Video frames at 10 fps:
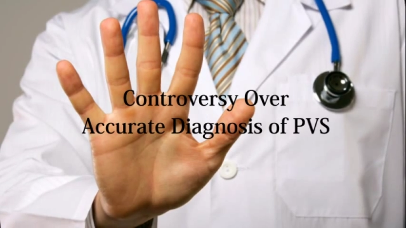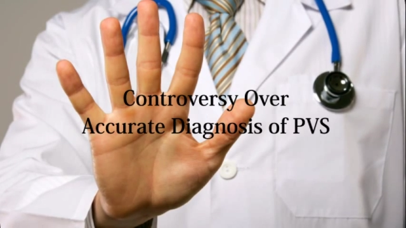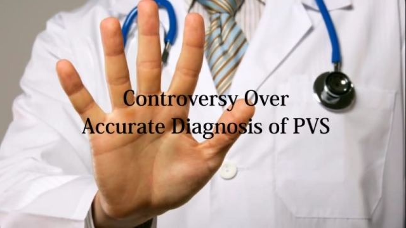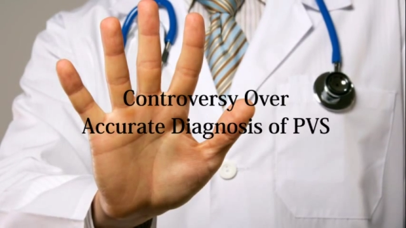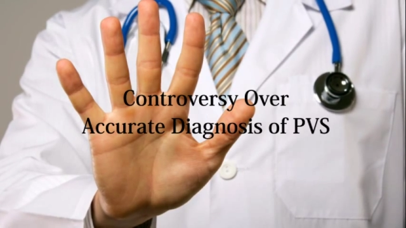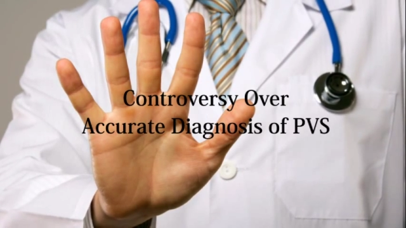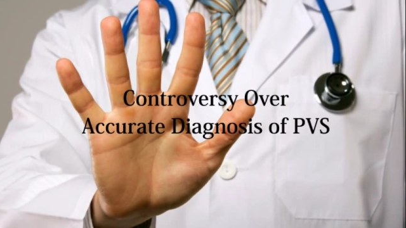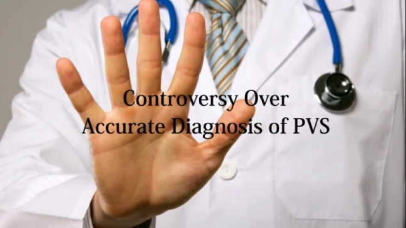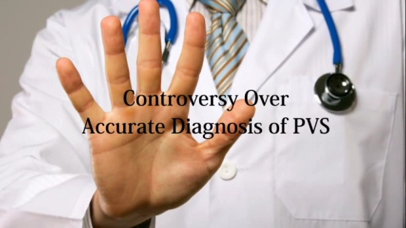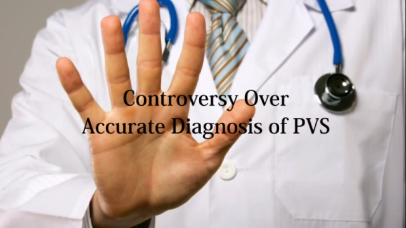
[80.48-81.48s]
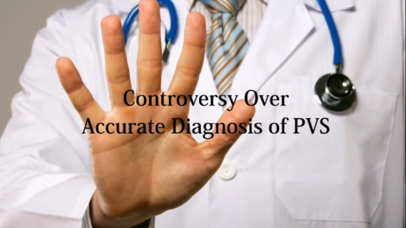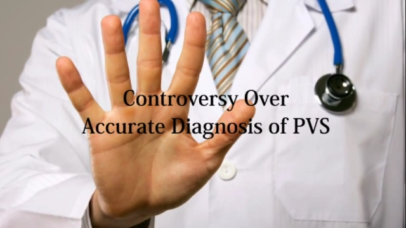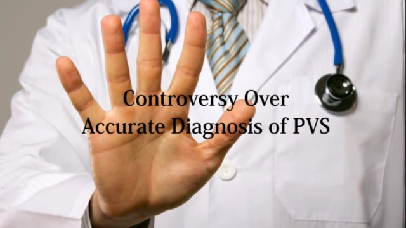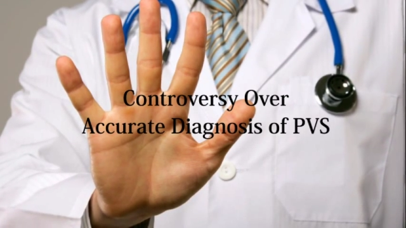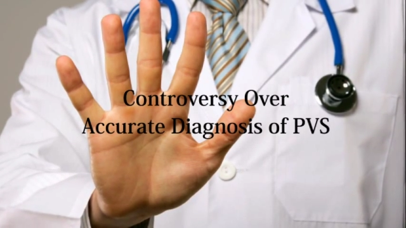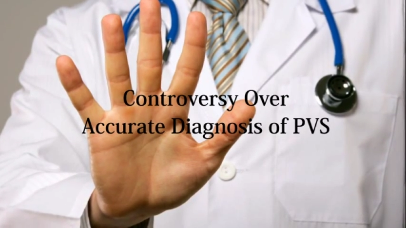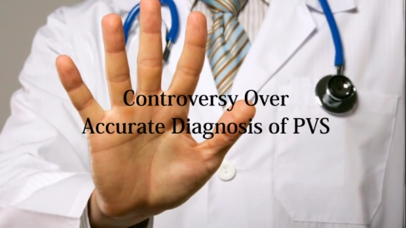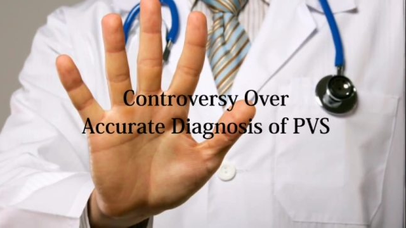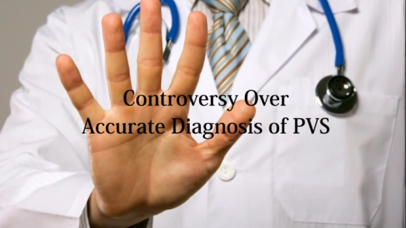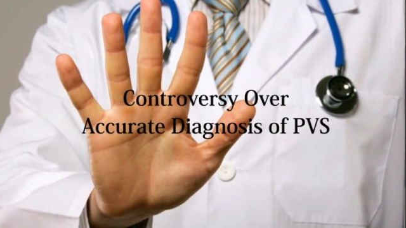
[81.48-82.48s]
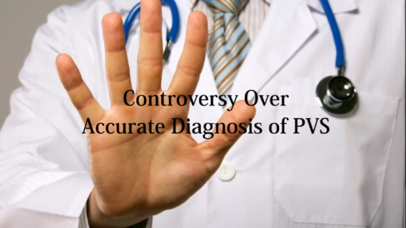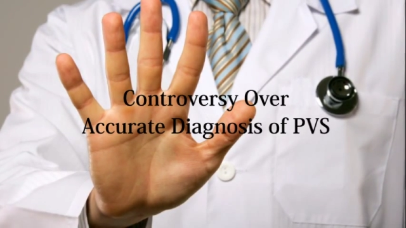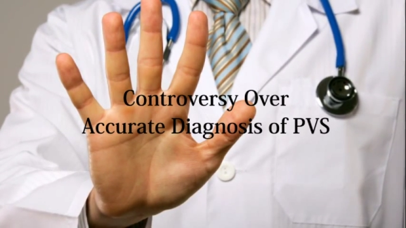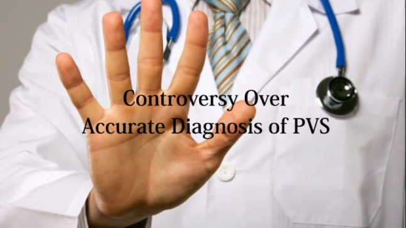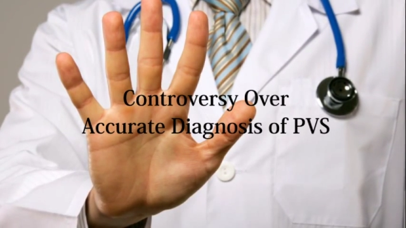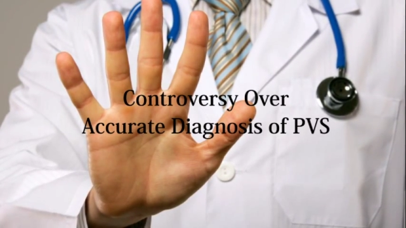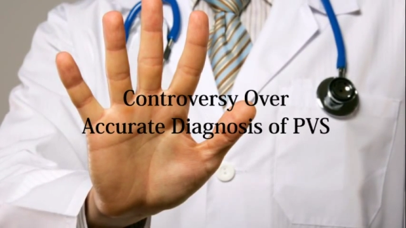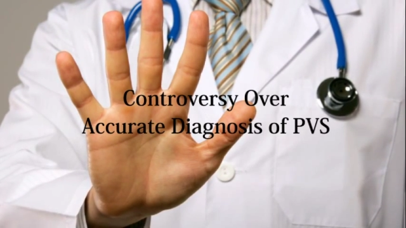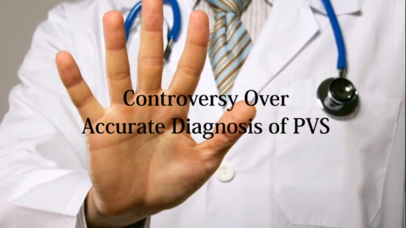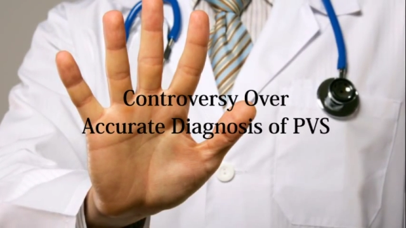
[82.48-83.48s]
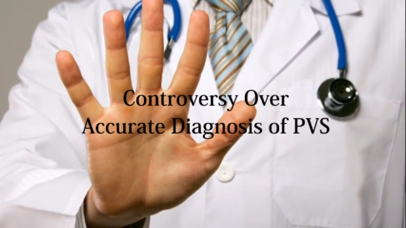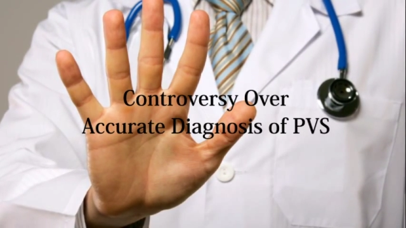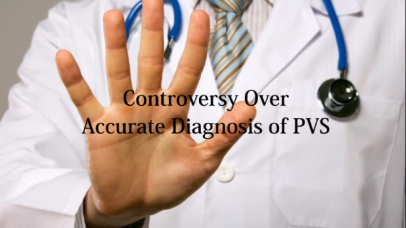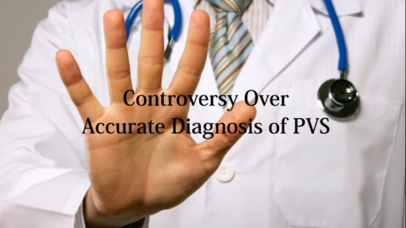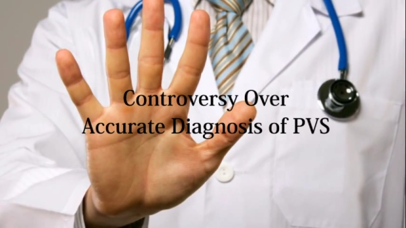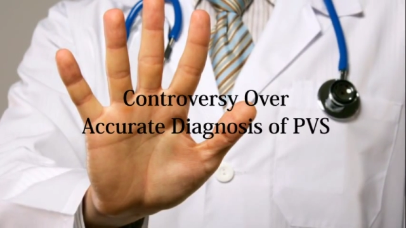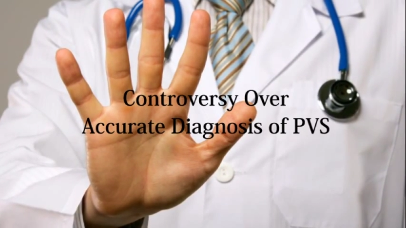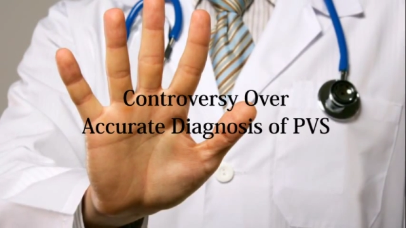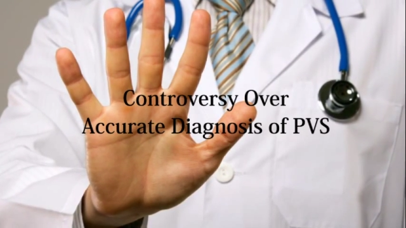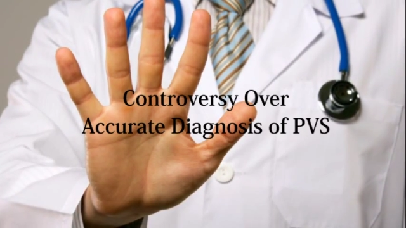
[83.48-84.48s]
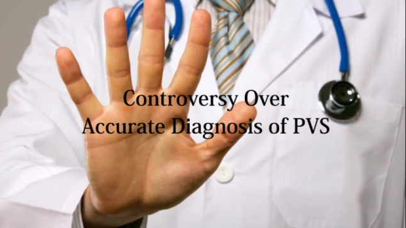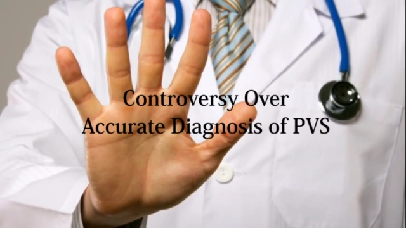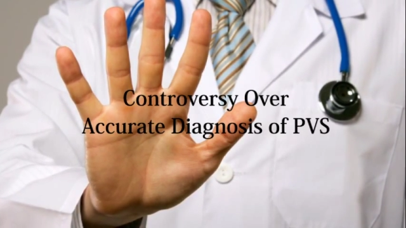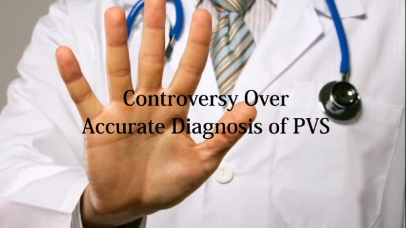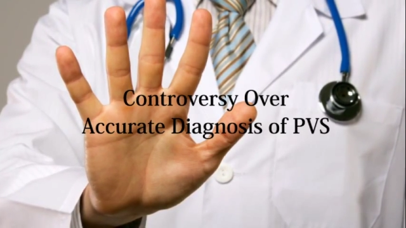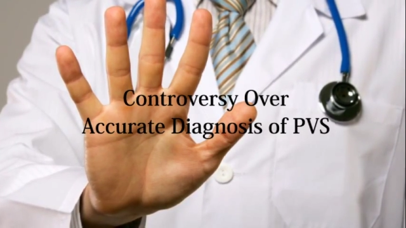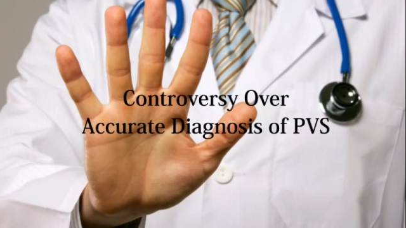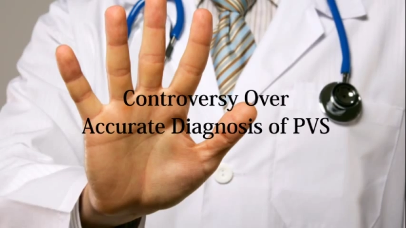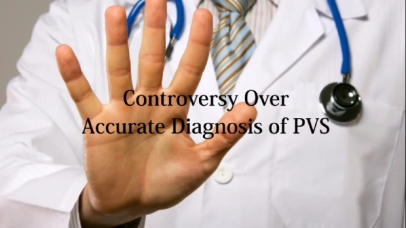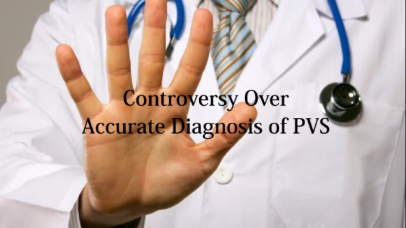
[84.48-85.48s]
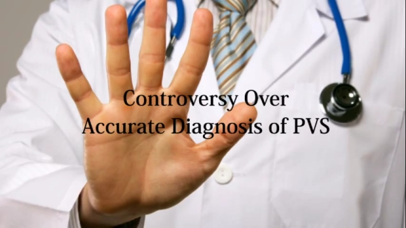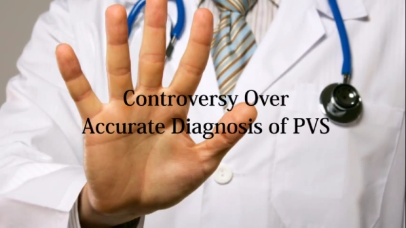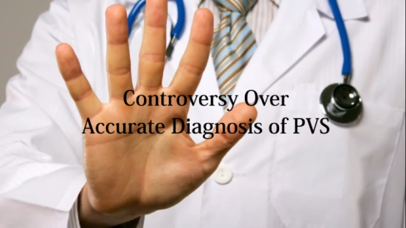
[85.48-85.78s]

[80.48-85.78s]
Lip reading: (no speaker visible)